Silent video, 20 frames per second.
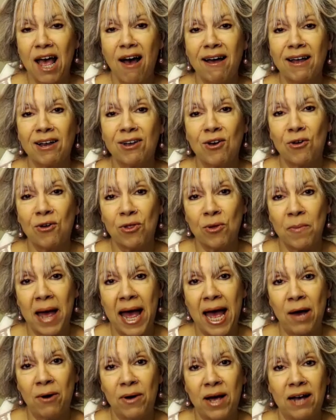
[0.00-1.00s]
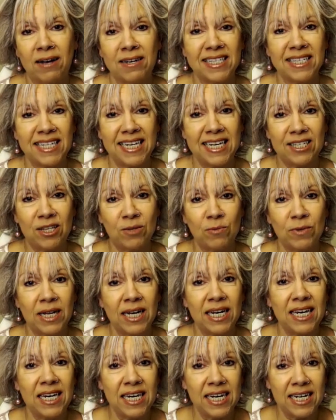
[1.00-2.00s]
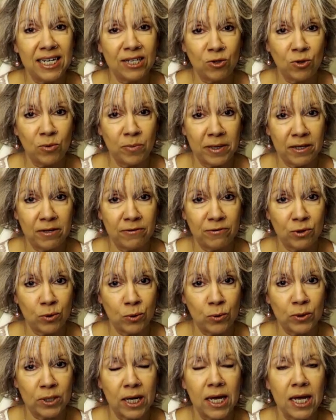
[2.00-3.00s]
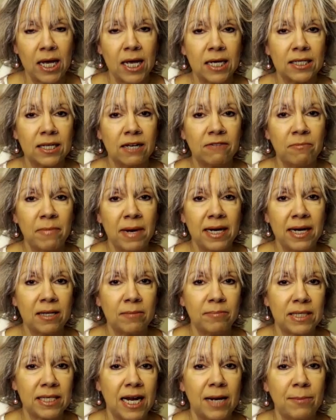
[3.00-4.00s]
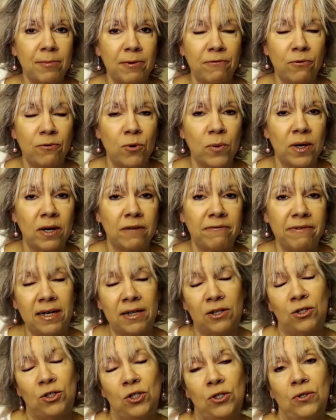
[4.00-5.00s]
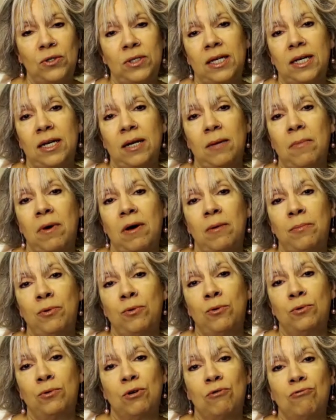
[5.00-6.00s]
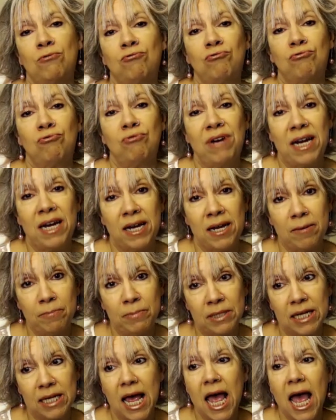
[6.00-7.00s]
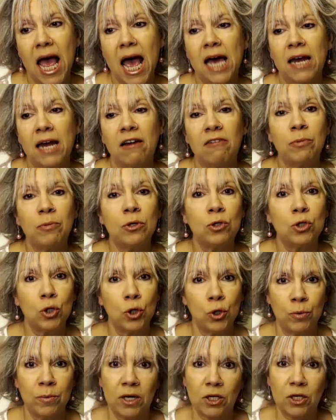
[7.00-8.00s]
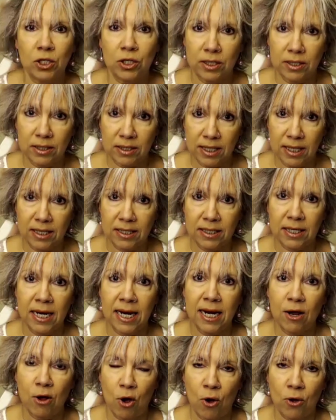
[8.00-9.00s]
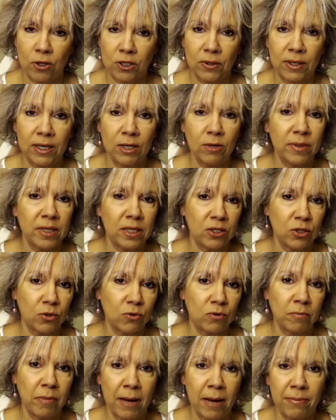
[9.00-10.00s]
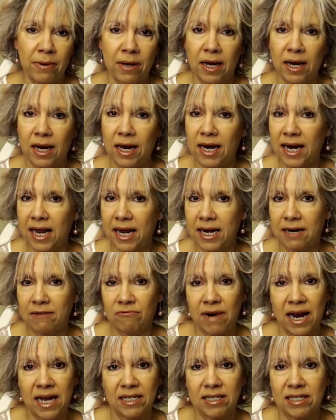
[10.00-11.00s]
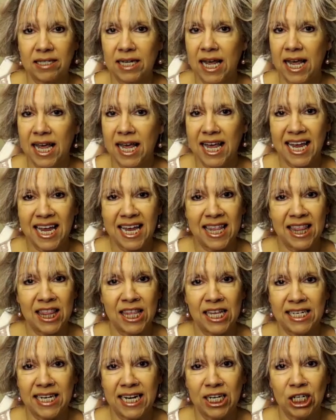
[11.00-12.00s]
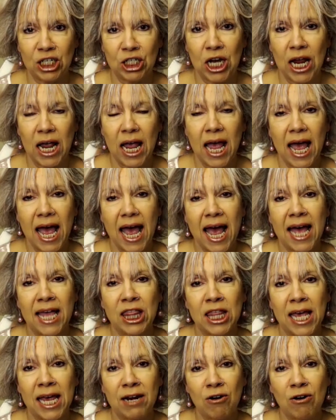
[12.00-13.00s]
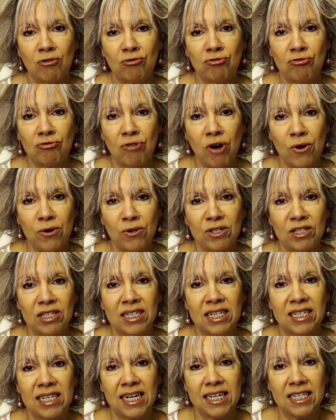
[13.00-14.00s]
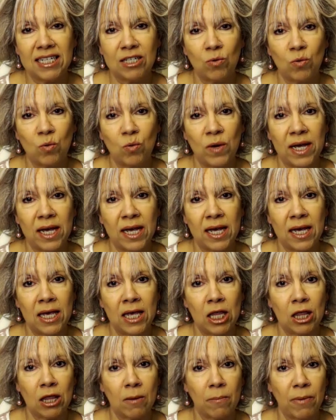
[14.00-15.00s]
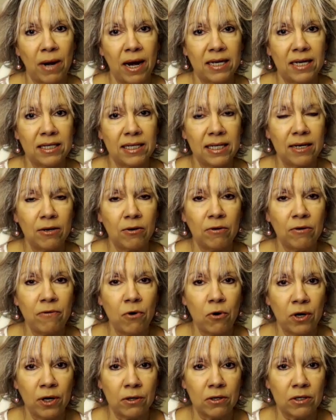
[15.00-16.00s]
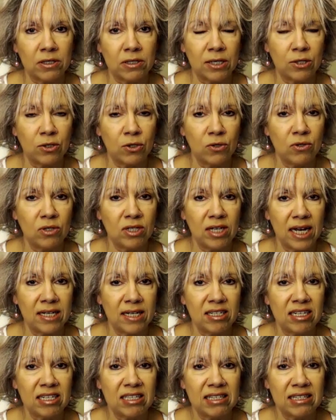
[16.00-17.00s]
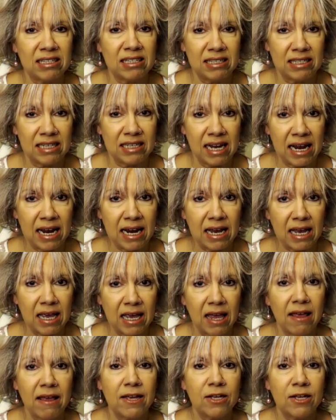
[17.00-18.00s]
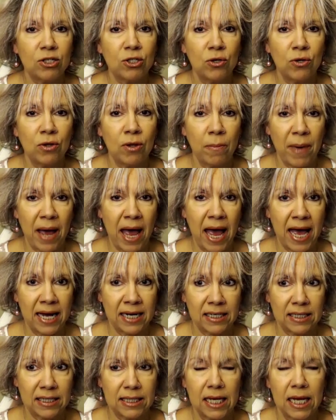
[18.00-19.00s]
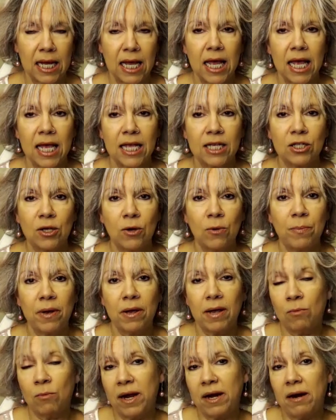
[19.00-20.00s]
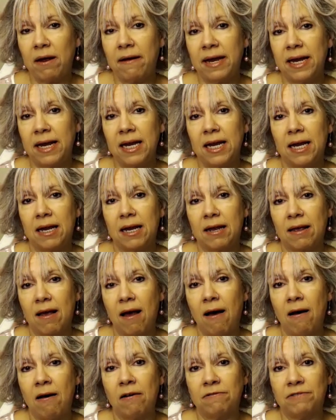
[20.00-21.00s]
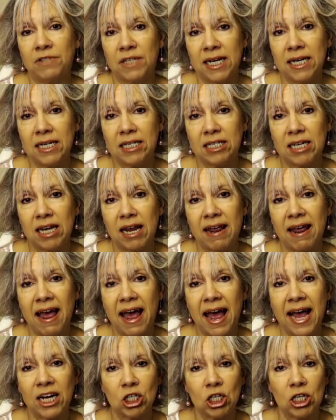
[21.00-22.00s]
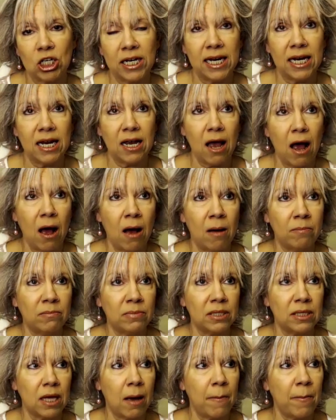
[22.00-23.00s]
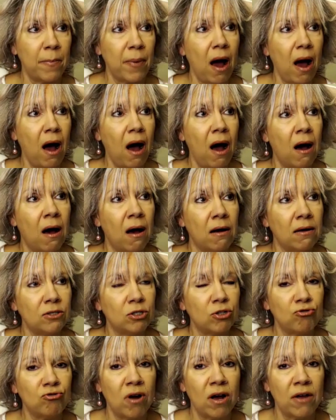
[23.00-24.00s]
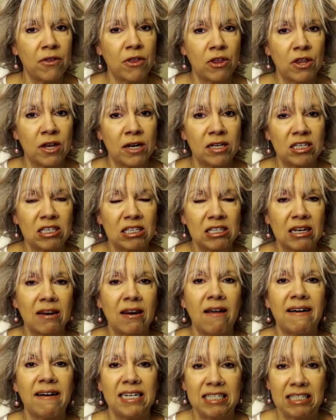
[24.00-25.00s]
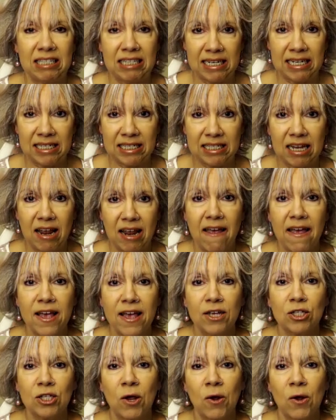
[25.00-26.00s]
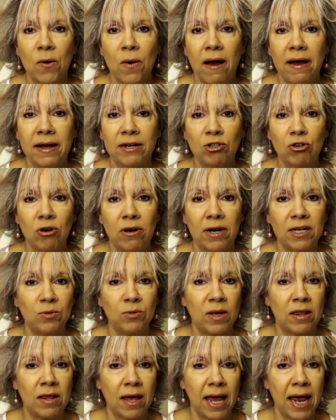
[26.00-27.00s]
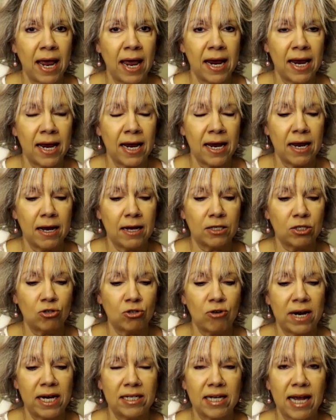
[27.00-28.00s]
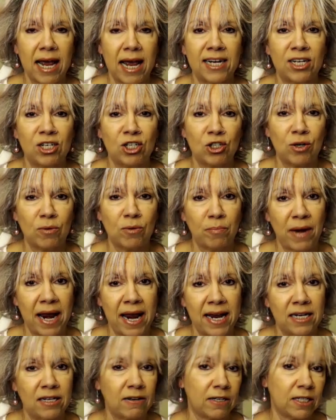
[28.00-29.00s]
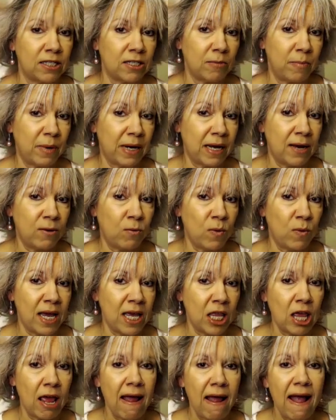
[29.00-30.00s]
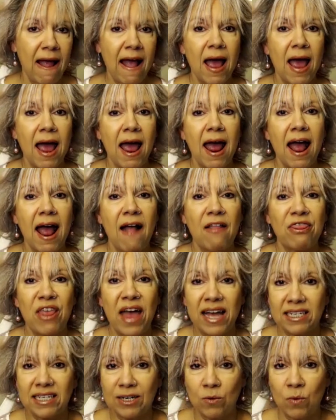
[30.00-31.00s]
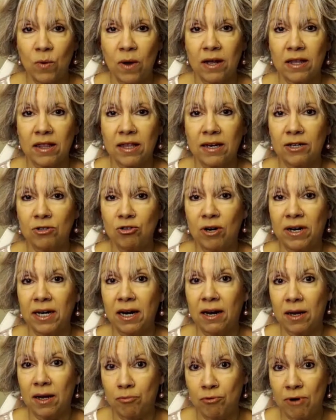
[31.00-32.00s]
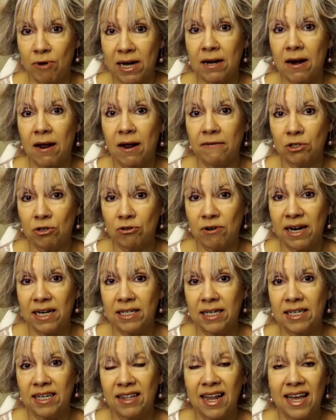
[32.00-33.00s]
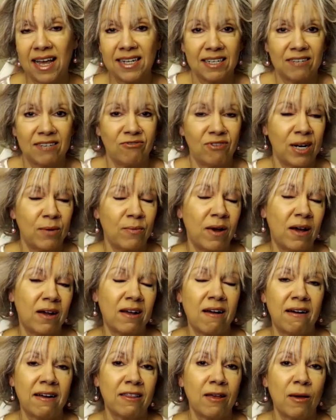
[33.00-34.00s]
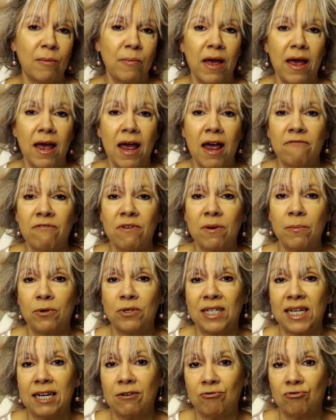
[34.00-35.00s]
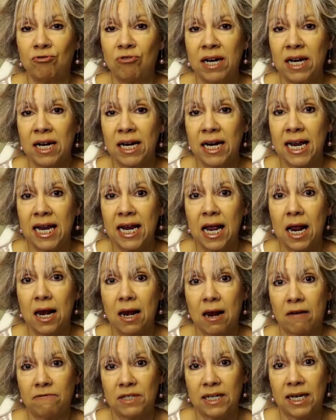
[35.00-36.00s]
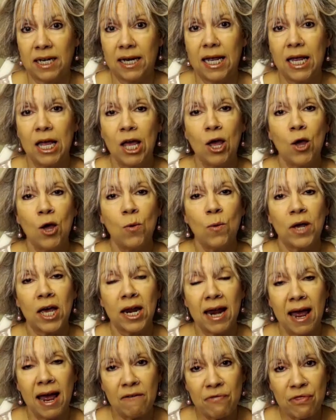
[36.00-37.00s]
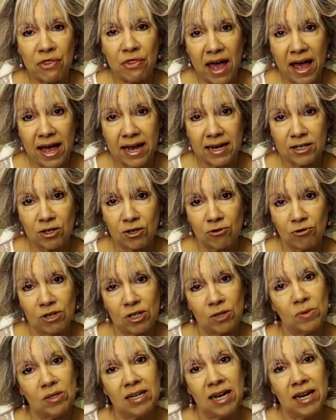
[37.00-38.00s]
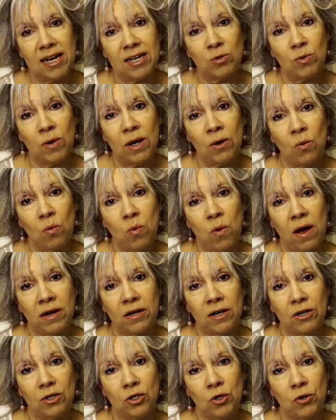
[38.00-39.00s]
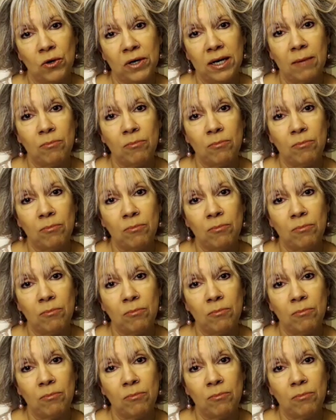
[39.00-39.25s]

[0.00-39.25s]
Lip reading: I got them out and I seasoned them with a little bit of salt because I've made the mistake before when I've had the juicy marbles ribs and I've put too much seasoning on. So a little bit of salt and pepper, let it rest in the dish, and then roasted it with plenty of oil because they do tend to stick to the pans. And when I carved it, it actually comes apart rather than slices. So I tried with a straight edged blade to begin with. that didn't work. Then I tried like a bread knife serrated, and that didn't really work either. But everybody really loved it. We're going to have that Christmas Day as well. One joint.